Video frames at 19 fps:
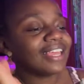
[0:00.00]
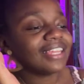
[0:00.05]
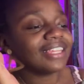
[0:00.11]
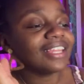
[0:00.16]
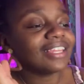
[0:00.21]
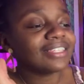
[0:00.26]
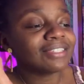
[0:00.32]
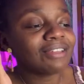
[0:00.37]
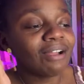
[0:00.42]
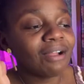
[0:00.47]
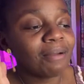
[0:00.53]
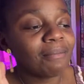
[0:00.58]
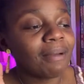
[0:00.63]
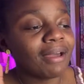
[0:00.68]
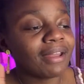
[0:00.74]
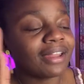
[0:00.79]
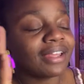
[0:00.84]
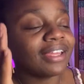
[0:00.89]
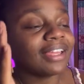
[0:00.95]
let's talk
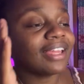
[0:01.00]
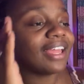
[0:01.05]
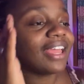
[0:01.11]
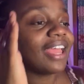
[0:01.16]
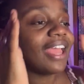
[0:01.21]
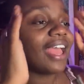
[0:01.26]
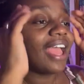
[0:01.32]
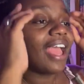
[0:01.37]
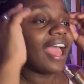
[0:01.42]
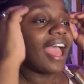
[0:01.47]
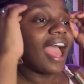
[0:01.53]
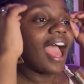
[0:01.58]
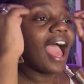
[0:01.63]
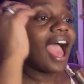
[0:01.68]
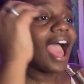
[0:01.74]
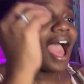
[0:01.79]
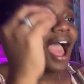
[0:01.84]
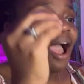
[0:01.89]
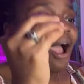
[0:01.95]
about it.
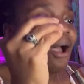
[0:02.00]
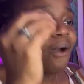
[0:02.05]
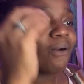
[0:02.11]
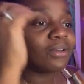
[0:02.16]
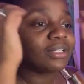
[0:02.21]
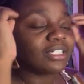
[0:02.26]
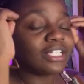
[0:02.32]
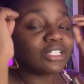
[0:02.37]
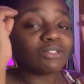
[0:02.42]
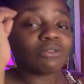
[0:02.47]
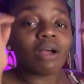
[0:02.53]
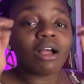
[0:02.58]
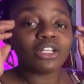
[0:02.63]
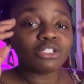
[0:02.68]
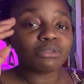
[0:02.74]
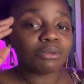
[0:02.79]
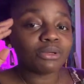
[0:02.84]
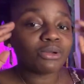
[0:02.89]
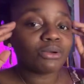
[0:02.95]
How digital
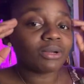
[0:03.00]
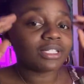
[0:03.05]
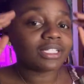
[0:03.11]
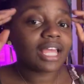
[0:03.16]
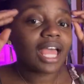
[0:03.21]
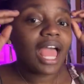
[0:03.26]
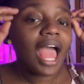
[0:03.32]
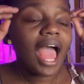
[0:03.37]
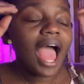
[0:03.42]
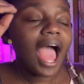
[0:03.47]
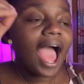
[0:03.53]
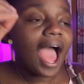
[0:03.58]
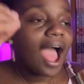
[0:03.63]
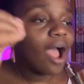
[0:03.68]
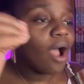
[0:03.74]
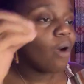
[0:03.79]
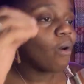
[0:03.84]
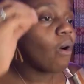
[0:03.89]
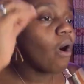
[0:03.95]
entrepreneurs,
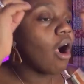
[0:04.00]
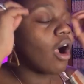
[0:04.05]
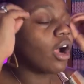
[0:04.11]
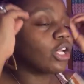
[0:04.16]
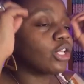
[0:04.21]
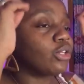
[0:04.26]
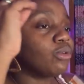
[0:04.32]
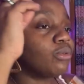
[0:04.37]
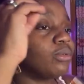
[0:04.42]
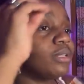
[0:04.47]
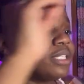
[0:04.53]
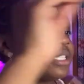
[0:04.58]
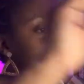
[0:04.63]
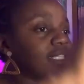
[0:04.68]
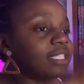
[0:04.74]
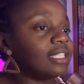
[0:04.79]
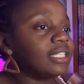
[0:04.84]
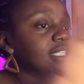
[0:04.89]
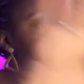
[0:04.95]
how are you
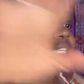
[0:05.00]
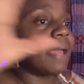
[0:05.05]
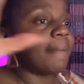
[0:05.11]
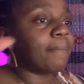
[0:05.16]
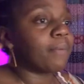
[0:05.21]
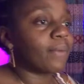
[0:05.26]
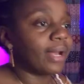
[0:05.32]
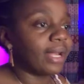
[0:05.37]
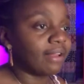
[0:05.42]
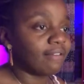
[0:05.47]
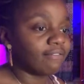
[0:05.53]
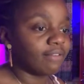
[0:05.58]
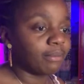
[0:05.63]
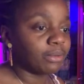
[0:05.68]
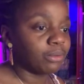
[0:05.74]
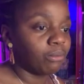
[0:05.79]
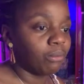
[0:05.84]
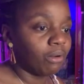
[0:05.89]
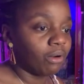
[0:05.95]
separating from
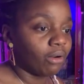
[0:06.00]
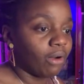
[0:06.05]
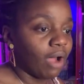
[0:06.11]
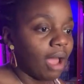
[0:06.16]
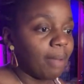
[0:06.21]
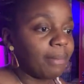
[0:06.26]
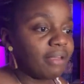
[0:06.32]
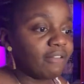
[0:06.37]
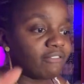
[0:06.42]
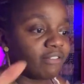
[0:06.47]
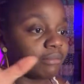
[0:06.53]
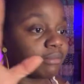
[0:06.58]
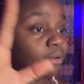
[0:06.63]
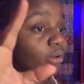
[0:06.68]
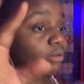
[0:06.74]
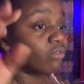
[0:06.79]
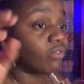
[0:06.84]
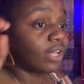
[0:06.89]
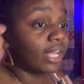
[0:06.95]
the world? I mean, from
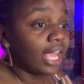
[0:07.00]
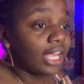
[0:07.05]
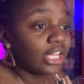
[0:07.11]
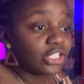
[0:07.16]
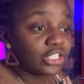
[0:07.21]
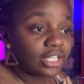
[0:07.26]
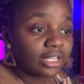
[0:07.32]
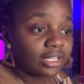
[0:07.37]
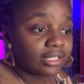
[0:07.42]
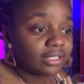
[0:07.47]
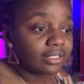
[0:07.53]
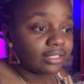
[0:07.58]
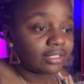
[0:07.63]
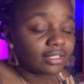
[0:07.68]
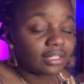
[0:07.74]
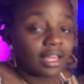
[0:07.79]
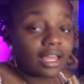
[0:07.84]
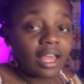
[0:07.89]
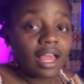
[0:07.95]

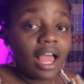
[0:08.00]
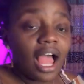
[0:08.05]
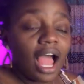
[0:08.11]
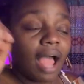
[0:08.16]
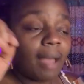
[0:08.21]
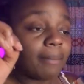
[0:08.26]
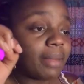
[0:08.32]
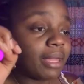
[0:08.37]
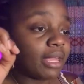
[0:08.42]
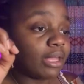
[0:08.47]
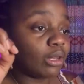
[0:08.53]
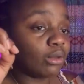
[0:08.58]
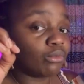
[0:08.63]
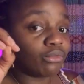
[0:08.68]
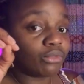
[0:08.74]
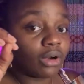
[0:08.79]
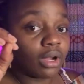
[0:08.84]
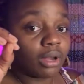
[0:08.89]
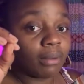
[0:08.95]
notifications. I mean,
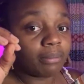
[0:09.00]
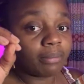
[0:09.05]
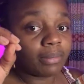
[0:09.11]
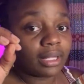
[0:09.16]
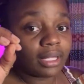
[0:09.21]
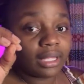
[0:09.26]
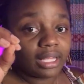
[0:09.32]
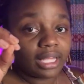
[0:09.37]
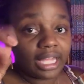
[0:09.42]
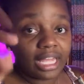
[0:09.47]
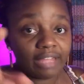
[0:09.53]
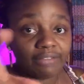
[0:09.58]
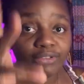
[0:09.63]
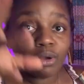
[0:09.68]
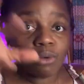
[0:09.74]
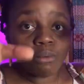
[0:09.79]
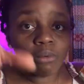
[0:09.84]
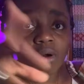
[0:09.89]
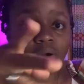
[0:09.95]
from if
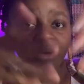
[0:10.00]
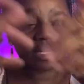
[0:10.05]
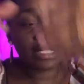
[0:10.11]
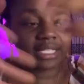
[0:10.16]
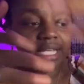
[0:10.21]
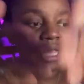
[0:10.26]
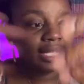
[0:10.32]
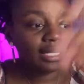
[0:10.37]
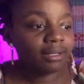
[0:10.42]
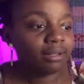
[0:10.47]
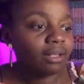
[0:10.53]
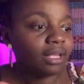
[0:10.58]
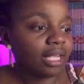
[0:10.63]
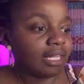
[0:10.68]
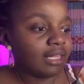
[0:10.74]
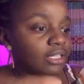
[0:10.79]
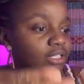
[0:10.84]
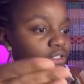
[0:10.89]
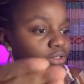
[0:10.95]
your world is in
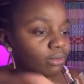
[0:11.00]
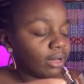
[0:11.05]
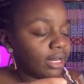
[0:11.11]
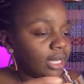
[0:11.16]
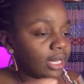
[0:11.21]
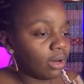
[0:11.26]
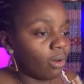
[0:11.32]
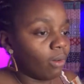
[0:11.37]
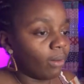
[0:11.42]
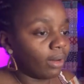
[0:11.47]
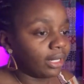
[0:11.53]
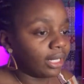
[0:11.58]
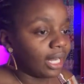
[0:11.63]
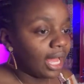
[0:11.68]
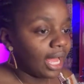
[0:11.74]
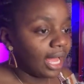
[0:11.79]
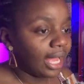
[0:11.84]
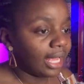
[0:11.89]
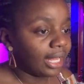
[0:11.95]
the screen and
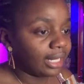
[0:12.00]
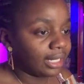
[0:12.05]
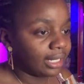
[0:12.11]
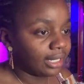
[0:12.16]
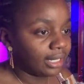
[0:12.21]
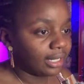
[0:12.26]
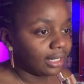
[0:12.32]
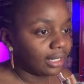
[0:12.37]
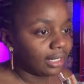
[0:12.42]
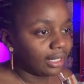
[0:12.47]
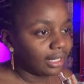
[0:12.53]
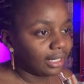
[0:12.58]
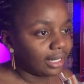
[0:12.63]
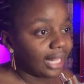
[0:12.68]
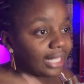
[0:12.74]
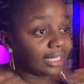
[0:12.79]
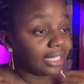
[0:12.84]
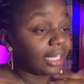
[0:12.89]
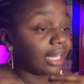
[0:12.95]
online.
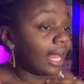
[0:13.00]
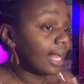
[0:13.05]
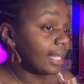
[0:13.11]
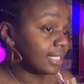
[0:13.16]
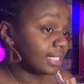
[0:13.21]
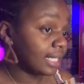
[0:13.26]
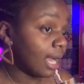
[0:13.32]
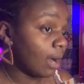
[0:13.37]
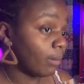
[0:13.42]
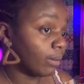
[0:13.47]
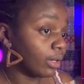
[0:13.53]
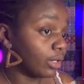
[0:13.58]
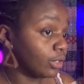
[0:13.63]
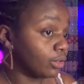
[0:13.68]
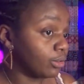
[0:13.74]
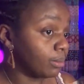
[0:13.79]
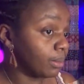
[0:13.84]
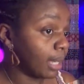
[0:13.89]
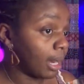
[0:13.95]
Like the last thing I want to
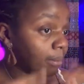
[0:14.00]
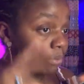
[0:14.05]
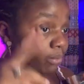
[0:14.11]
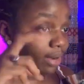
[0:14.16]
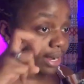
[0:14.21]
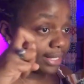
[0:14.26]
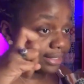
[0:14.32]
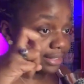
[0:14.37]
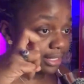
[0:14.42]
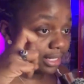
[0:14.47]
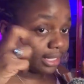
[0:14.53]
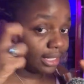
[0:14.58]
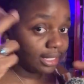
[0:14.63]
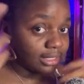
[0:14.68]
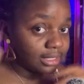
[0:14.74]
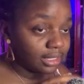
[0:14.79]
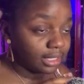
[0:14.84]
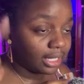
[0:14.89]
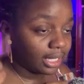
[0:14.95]
do when I'm resting
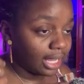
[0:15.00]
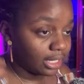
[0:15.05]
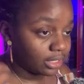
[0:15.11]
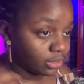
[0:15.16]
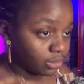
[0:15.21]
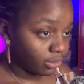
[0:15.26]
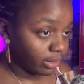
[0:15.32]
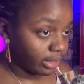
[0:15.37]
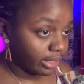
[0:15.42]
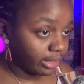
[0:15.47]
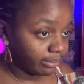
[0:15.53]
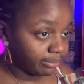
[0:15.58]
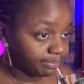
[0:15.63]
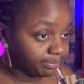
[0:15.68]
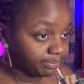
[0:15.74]
is looking at a screen,